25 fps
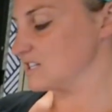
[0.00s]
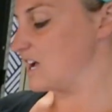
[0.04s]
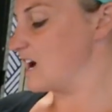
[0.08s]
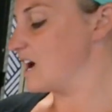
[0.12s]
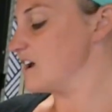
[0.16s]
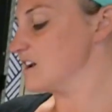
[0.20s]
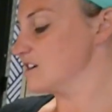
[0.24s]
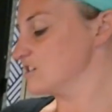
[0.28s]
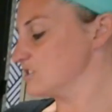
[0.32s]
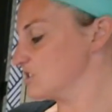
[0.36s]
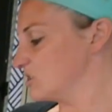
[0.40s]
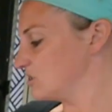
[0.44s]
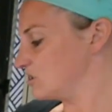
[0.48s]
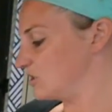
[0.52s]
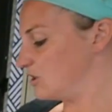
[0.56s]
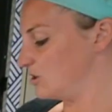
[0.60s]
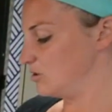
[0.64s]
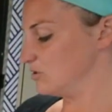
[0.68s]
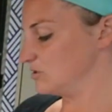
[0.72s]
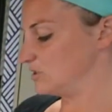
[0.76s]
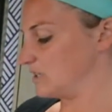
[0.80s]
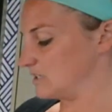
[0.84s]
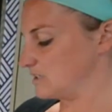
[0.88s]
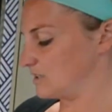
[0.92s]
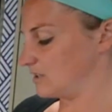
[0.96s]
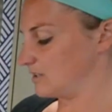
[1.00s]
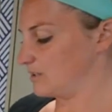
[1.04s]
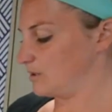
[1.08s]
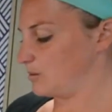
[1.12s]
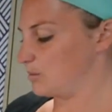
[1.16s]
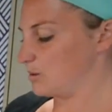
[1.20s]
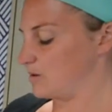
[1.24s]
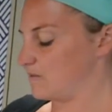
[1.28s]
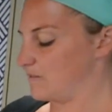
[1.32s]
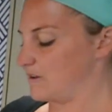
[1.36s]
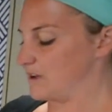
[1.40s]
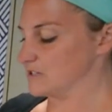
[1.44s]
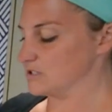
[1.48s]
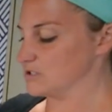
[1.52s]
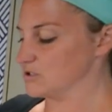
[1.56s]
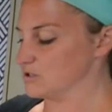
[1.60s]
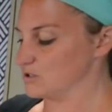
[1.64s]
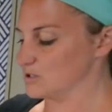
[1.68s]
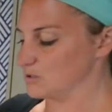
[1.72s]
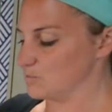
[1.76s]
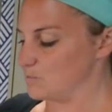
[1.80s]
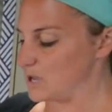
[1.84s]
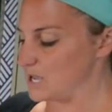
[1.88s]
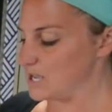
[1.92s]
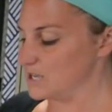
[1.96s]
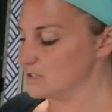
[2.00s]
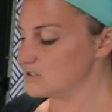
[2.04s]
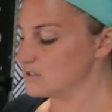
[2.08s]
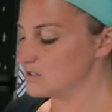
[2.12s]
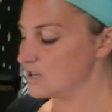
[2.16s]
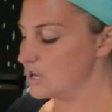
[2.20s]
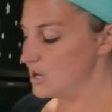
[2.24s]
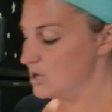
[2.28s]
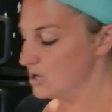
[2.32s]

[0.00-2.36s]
on or just use as a little bit of extra space.